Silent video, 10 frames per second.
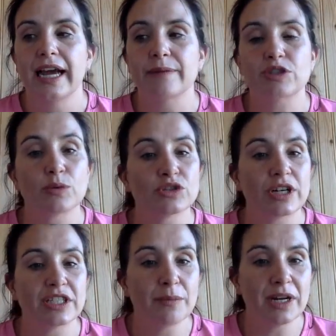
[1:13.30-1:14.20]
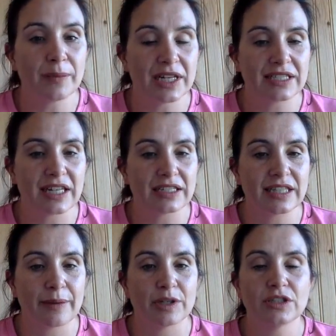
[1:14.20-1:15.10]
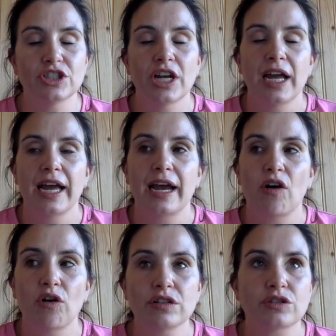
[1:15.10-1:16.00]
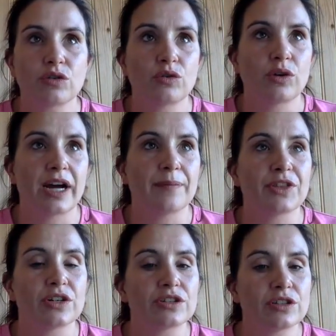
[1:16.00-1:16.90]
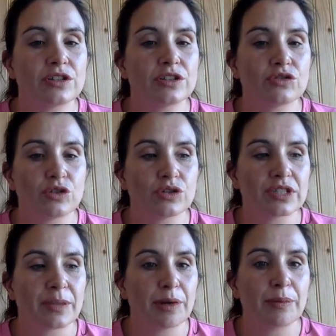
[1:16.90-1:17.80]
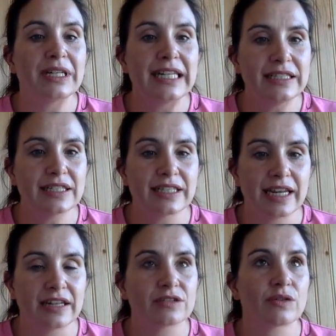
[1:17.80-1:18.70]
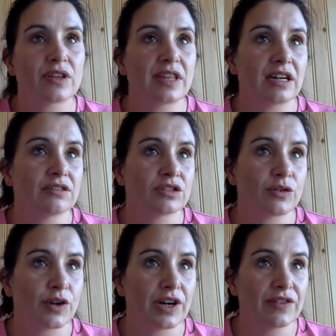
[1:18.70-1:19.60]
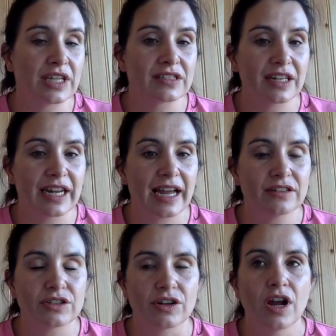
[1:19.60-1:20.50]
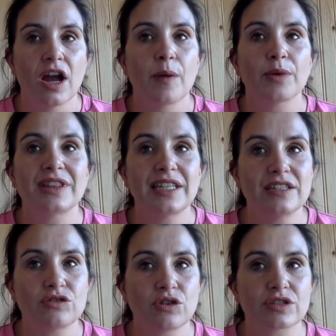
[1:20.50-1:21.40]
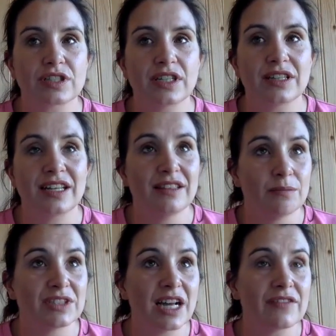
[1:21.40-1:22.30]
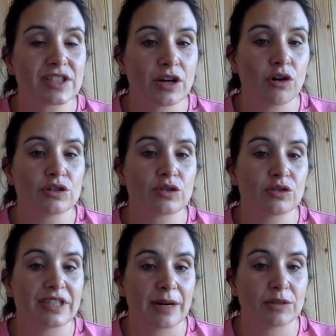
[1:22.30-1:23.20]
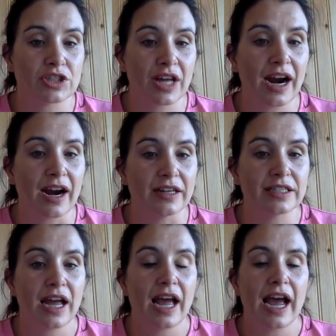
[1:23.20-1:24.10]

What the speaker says: And so we're trying to minimize that damage. Also, there are certain drugs that people need to take so that they can survive things like cancer. But these drugs in themselves can also damage the heart.